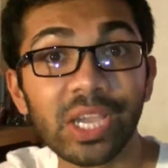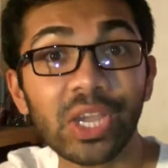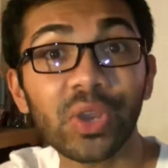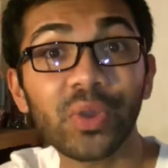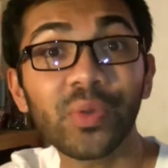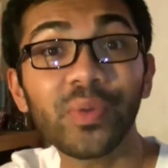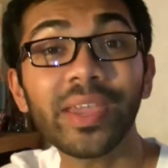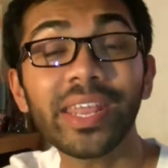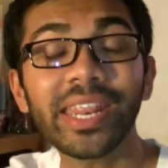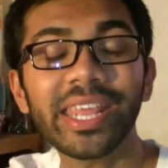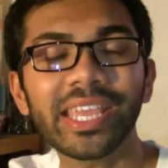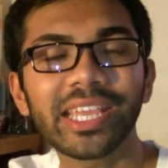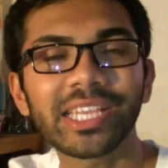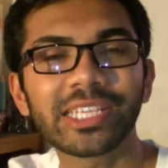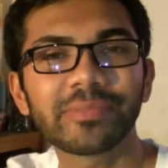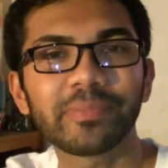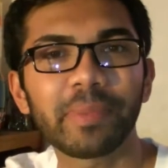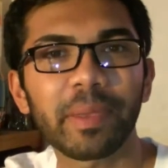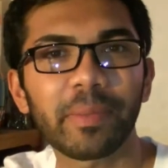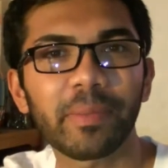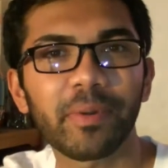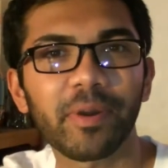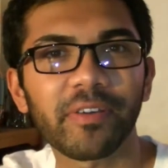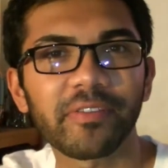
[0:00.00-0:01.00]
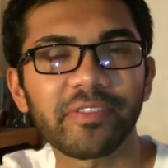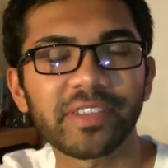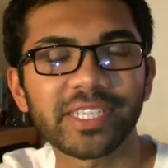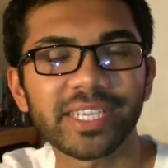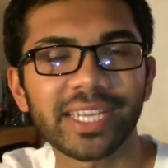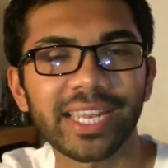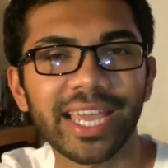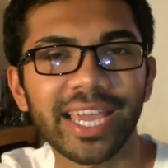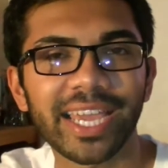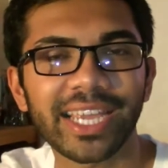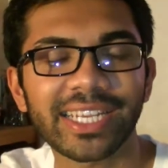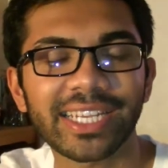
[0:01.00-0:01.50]
Greetings, people of
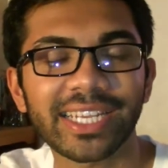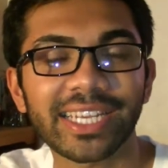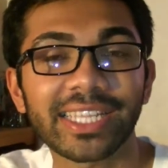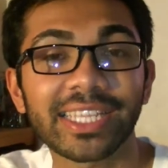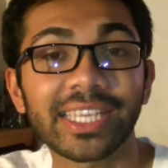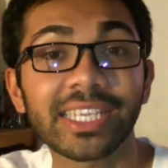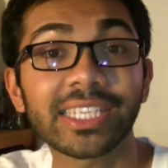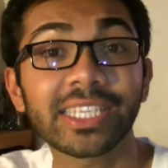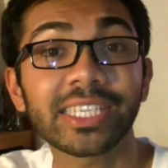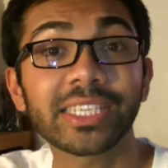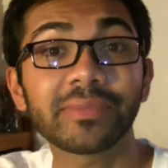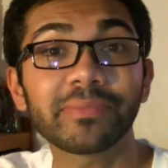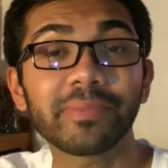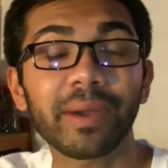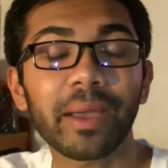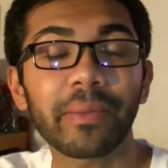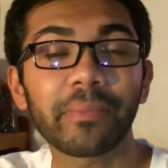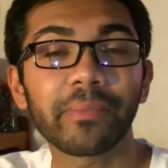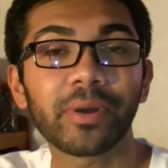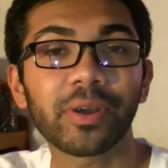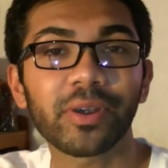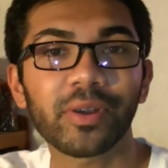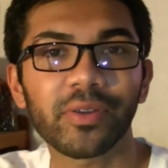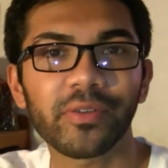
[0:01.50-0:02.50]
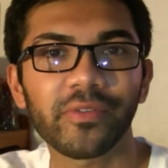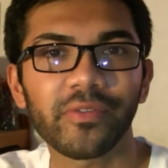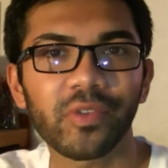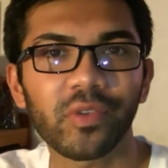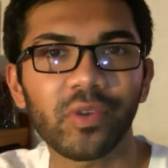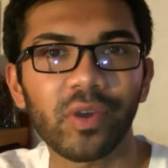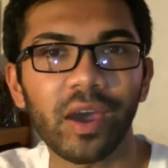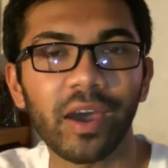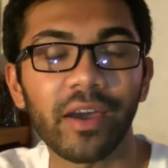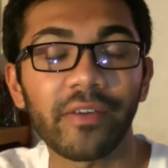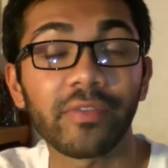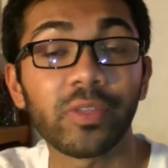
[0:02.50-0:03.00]
intellect. This is my book
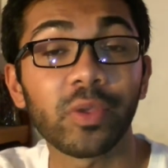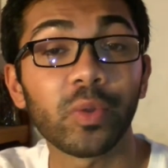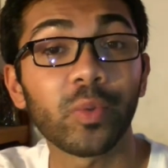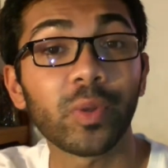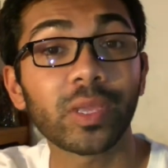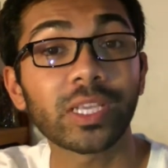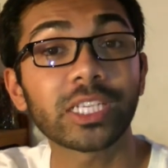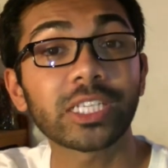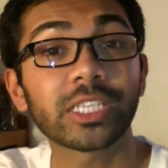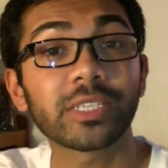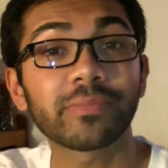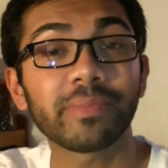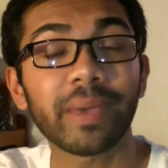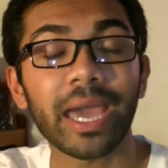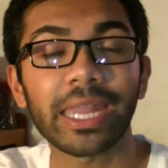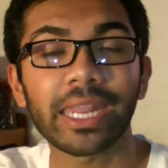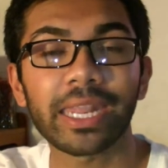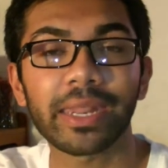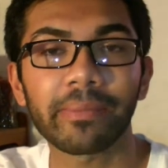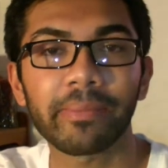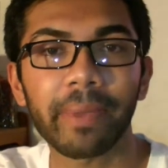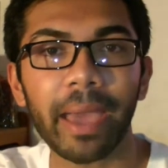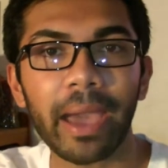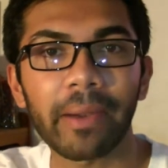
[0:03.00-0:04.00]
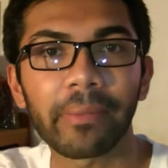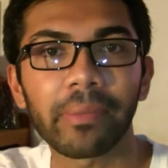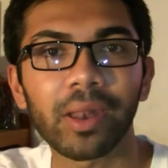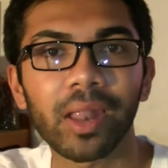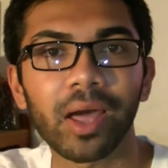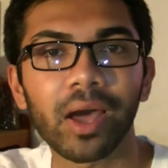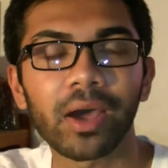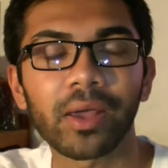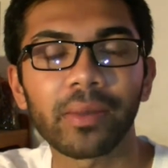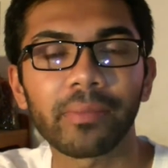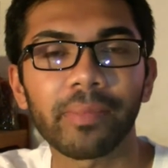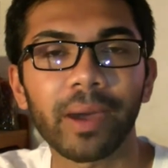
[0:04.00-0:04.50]
review of The Richest Man in
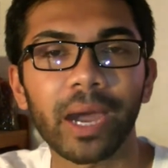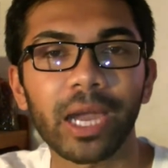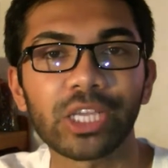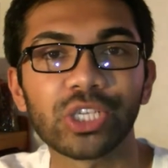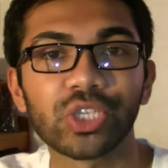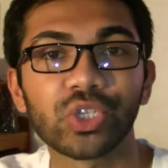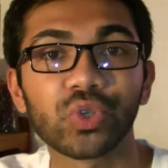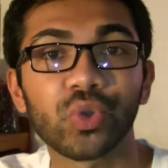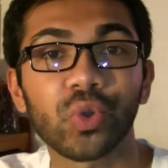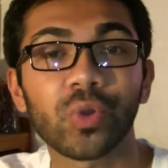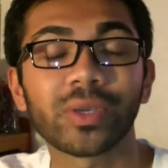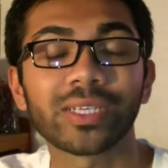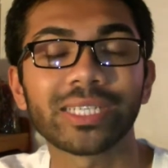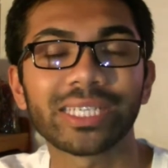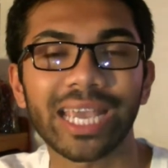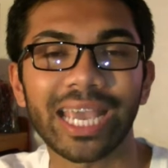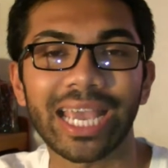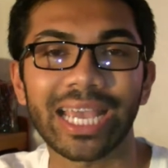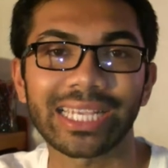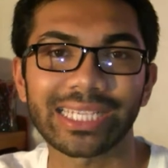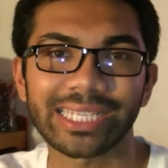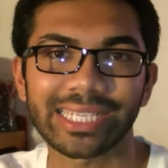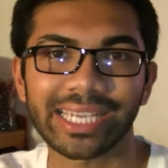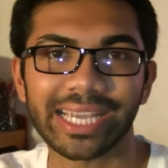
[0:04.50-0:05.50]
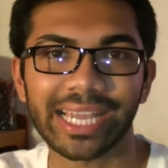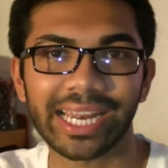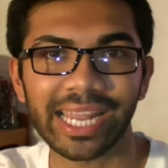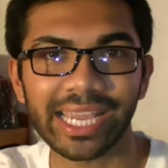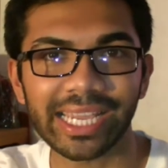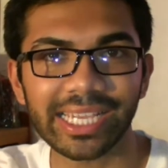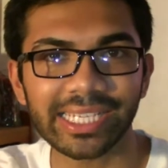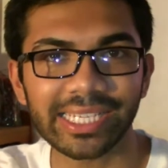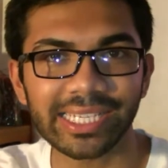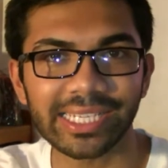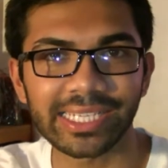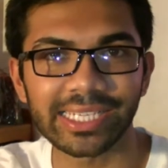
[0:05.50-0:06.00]
Babylon by George S.
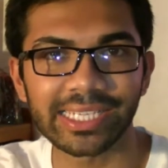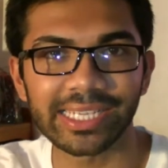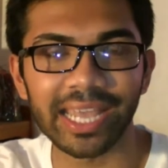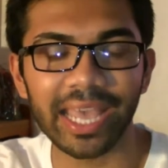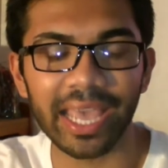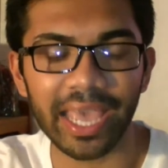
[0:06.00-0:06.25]
Clason.